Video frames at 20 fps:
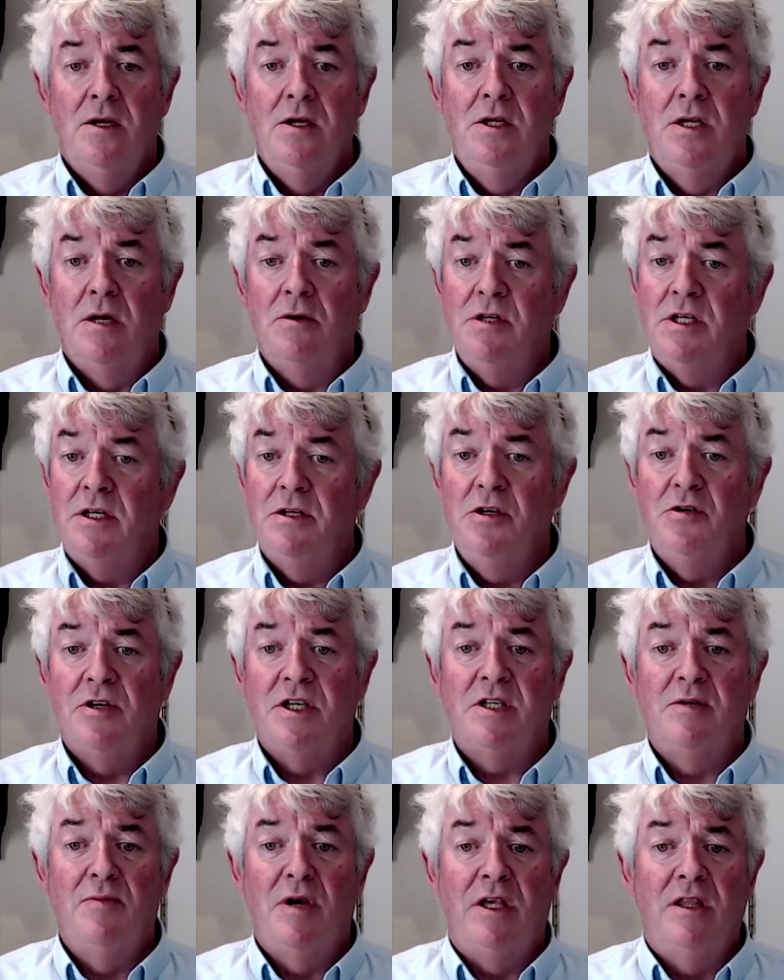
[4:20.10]
Don't
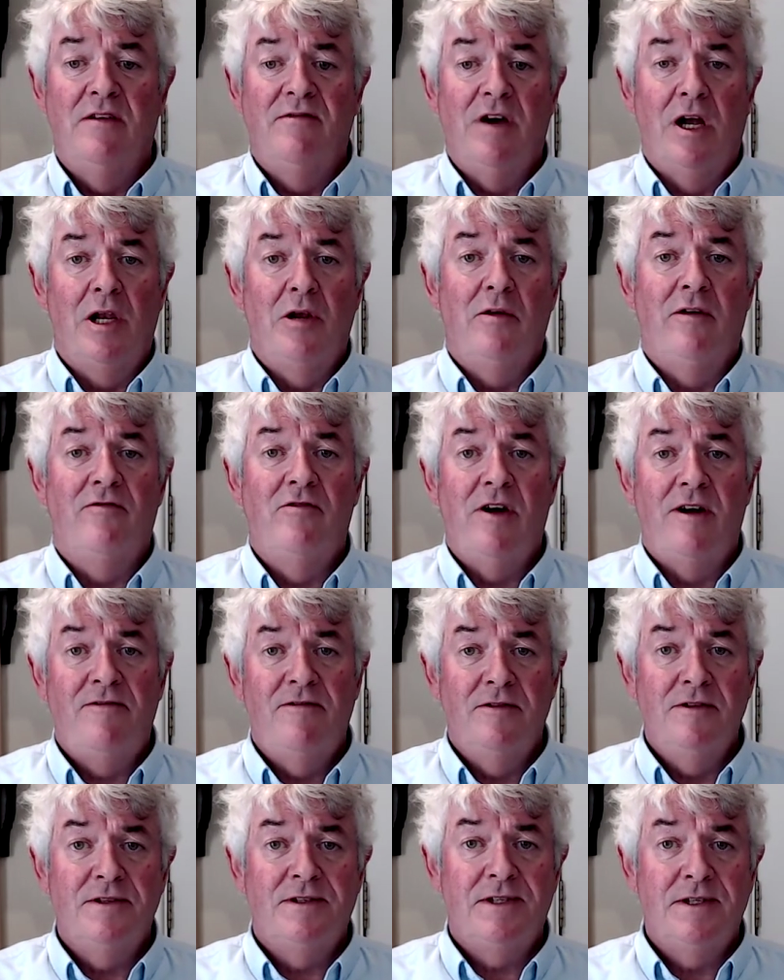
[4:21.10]
underestimate the value of
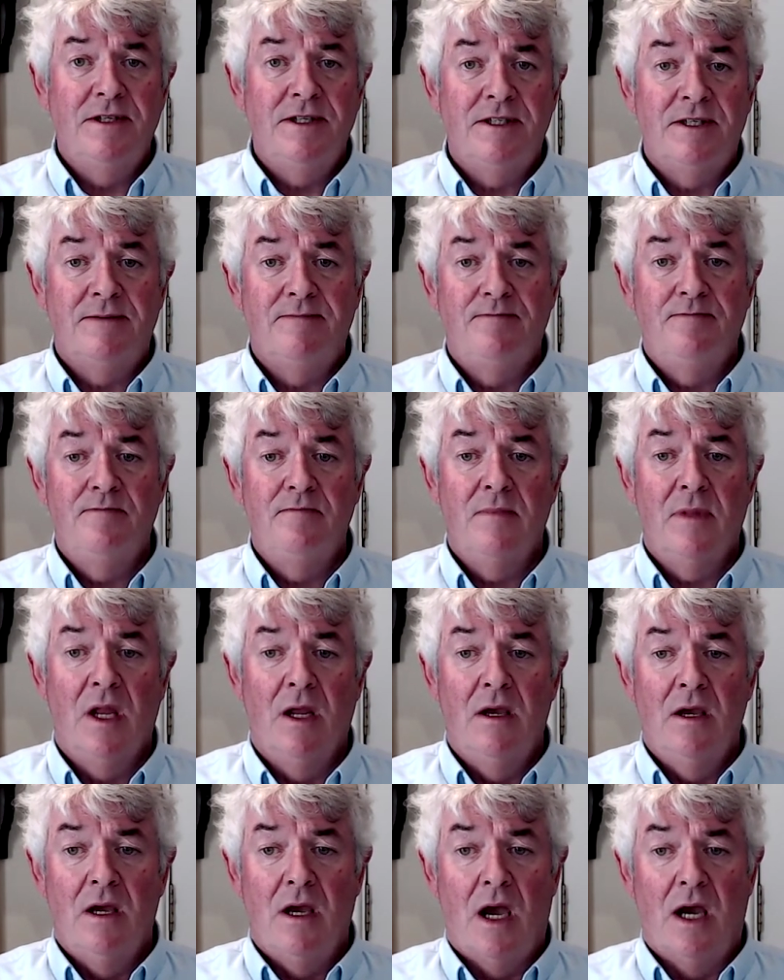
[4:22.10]
references.
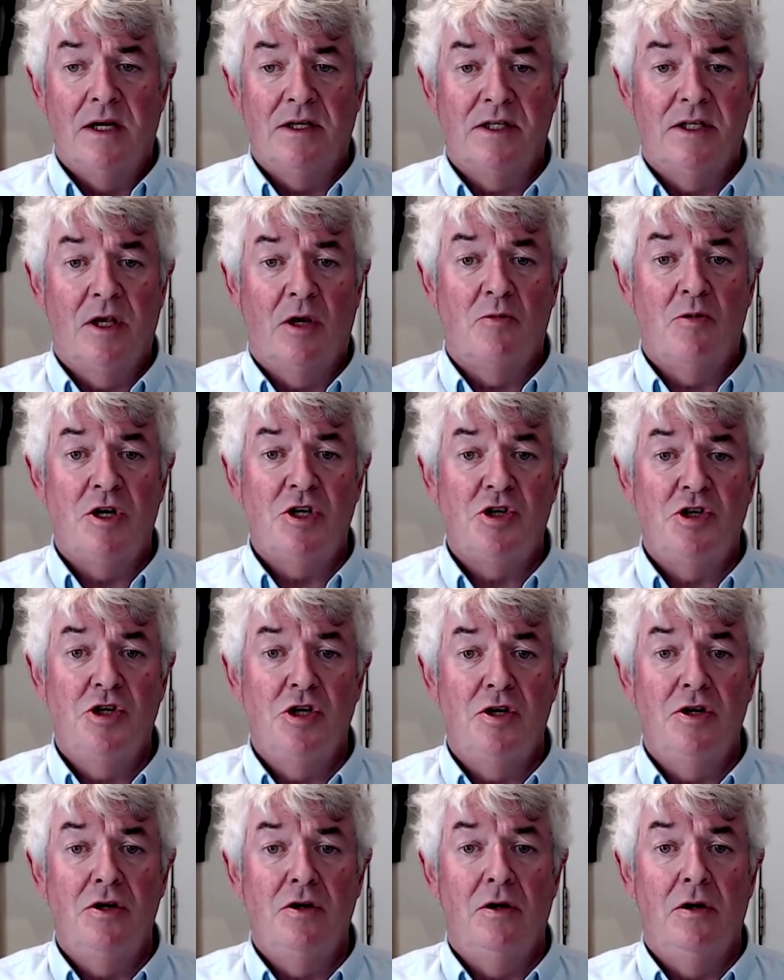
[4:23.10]
Ask the
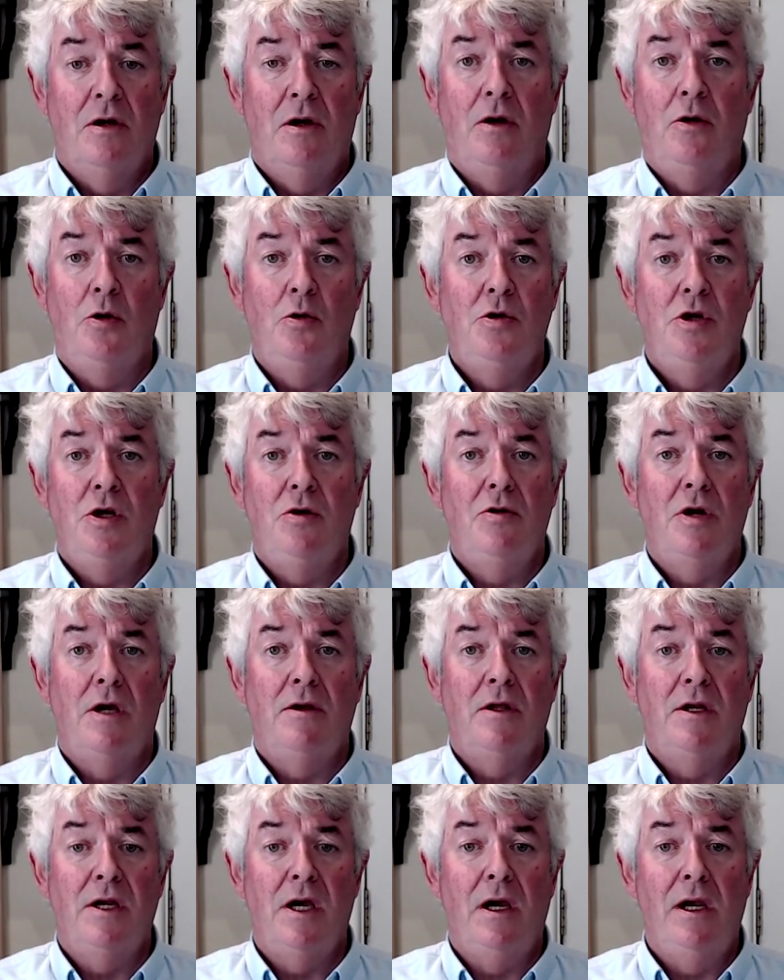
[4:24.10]
question, who do you know
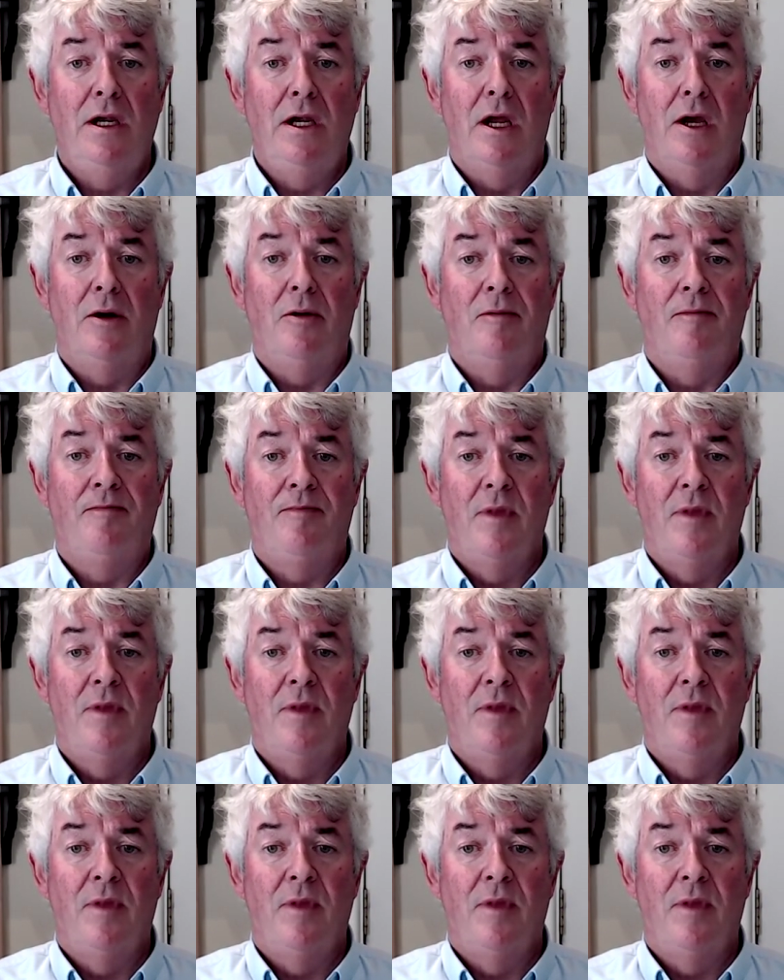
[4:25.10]
that I know?